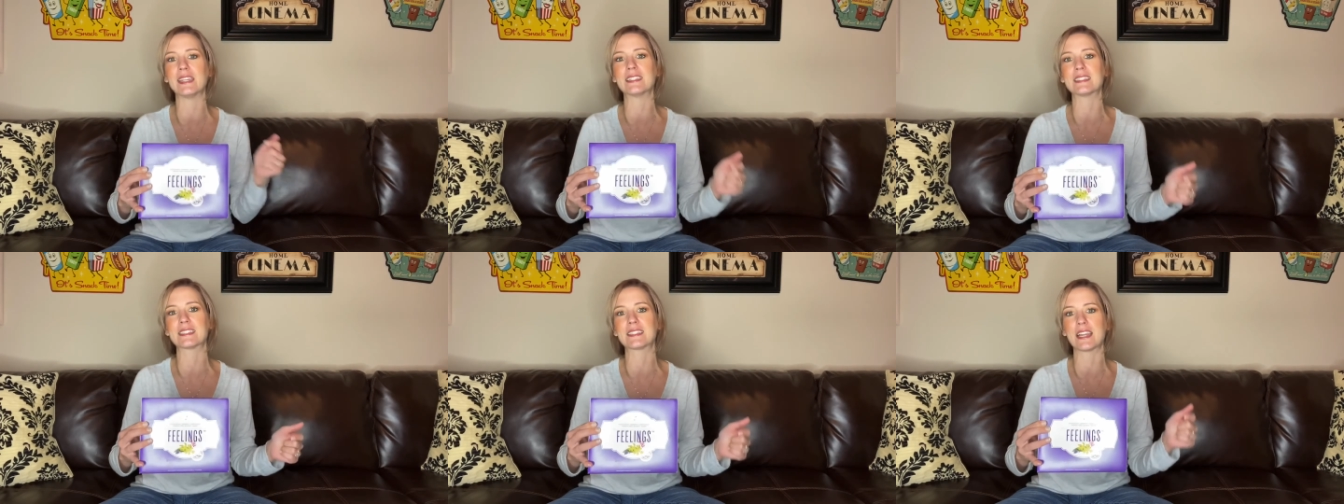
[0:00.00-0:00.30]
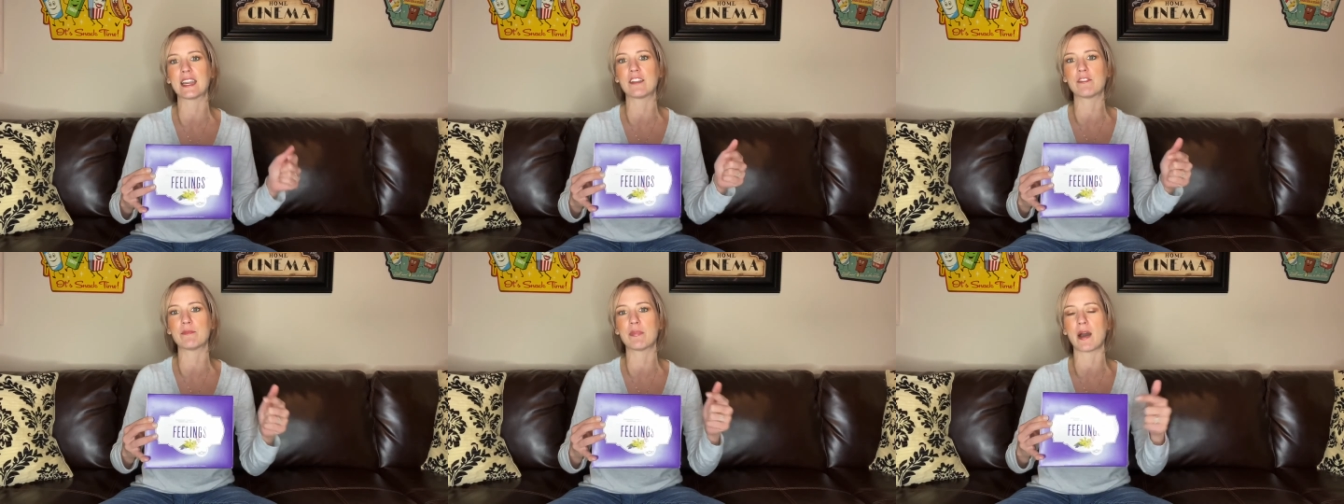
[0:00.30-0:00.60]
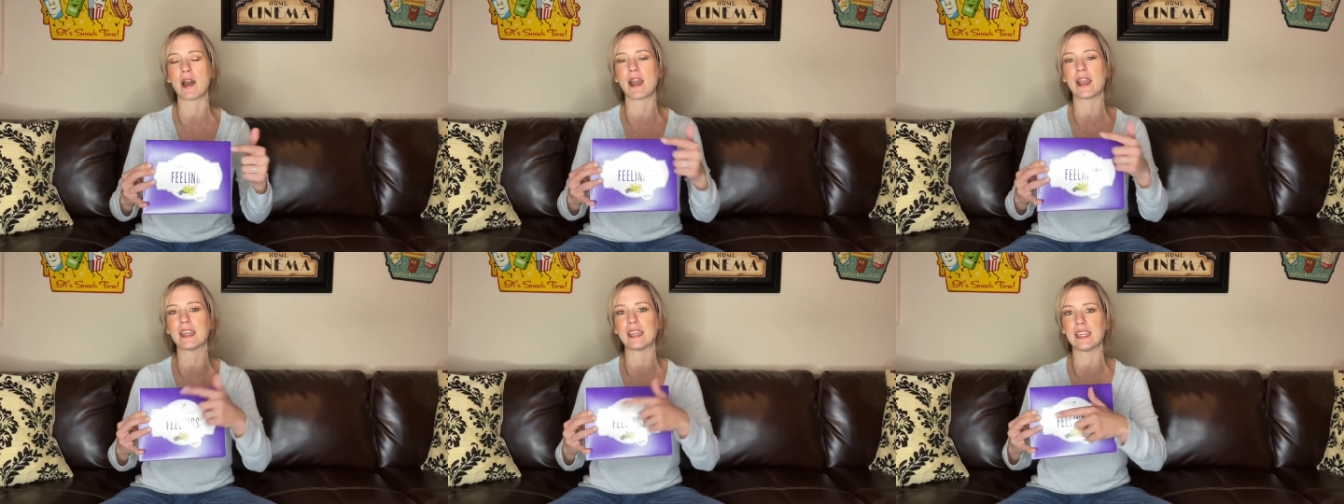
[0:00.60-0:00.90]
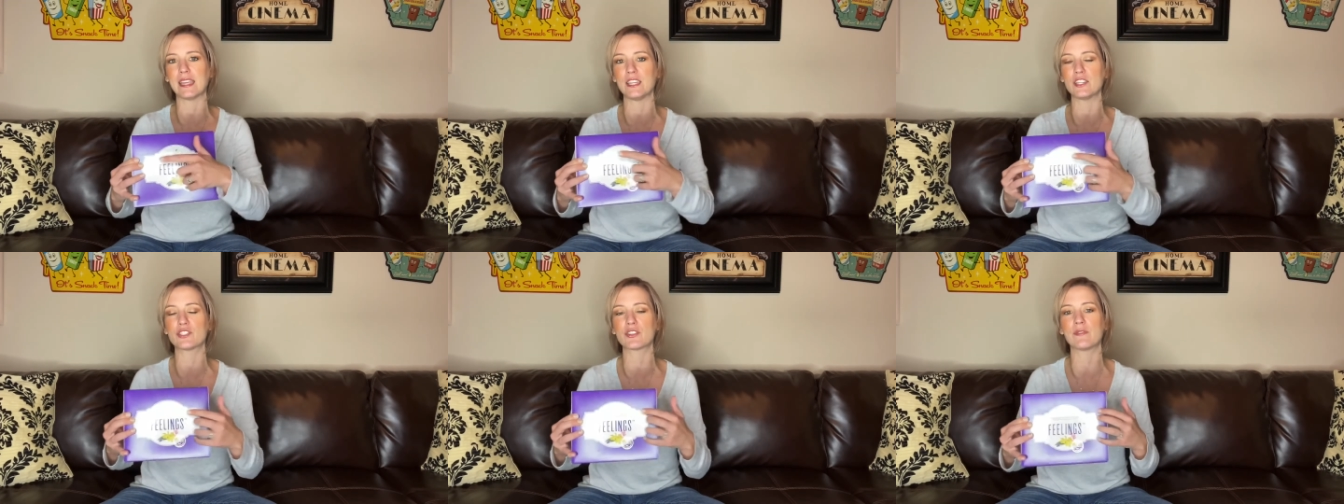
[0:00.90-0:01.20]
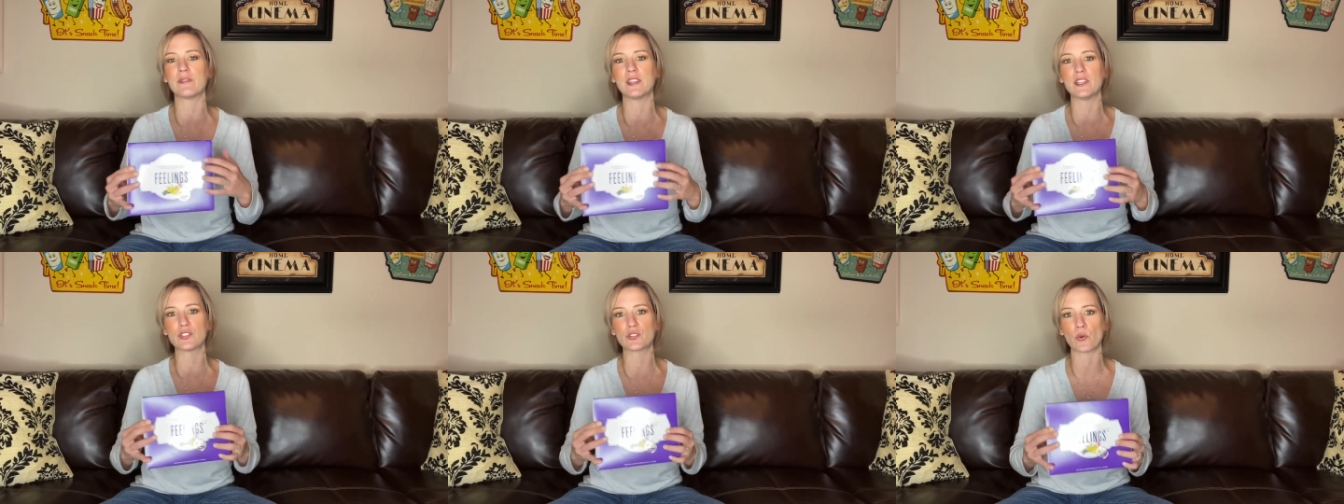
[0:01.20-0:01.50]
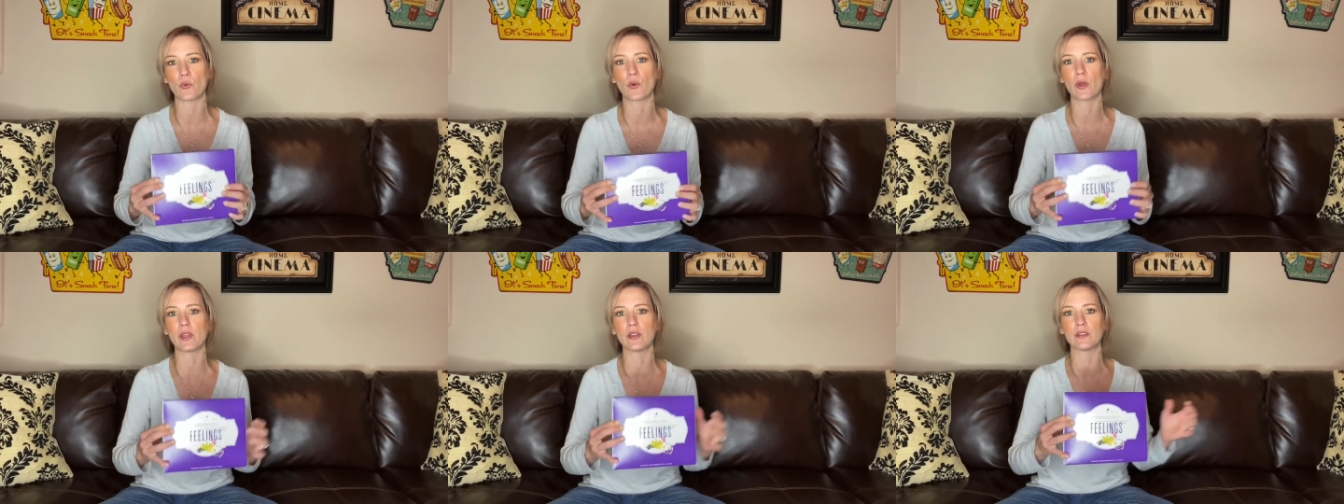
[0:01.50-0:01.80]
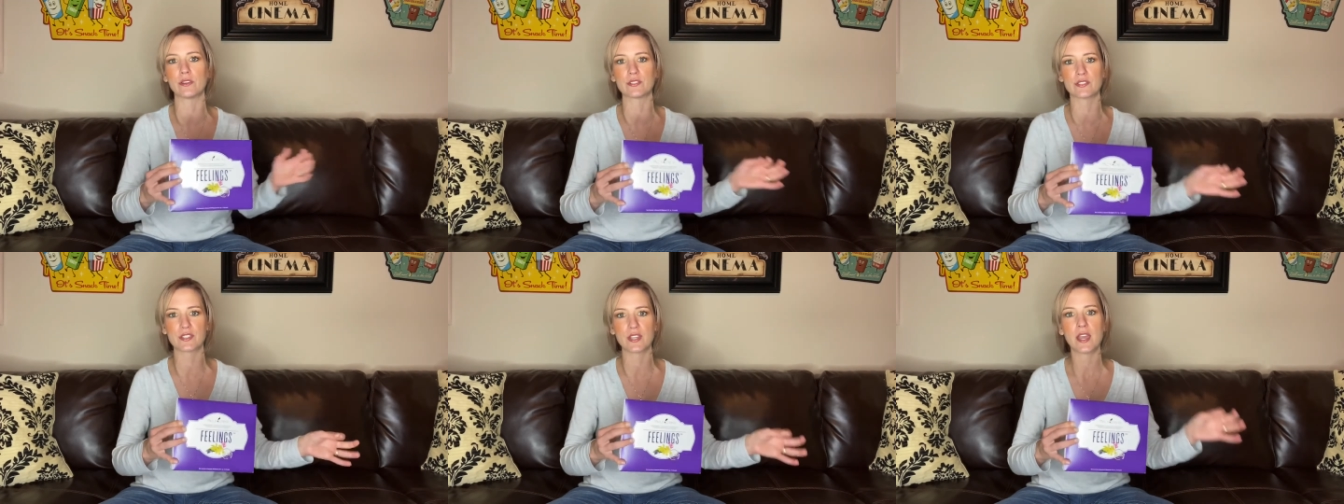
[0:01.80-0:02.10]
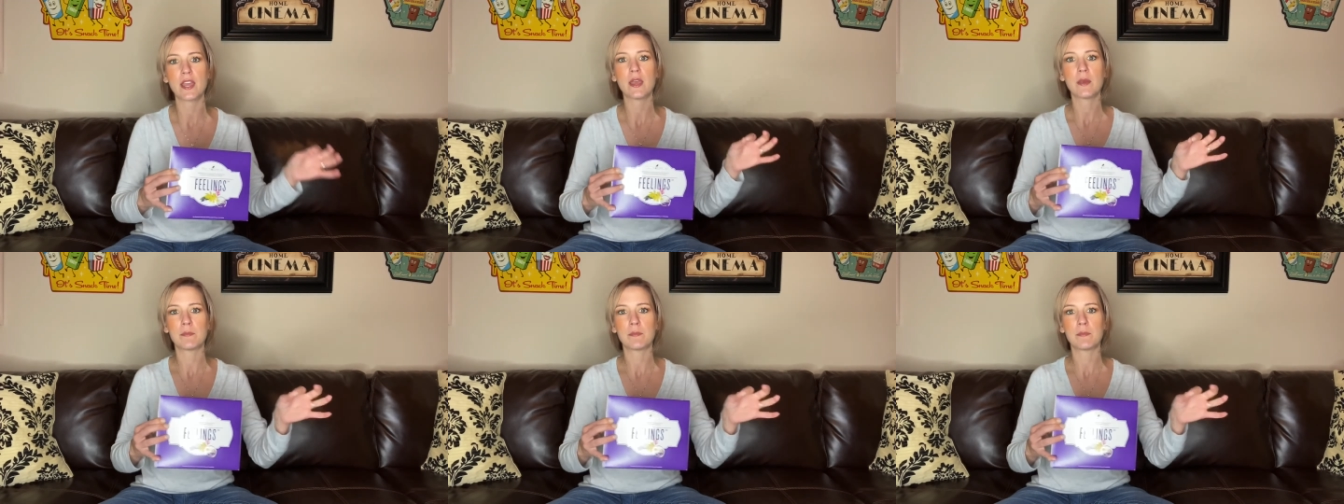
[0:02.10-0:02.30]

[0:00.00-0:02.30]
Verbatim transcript: instead of buying each of these oils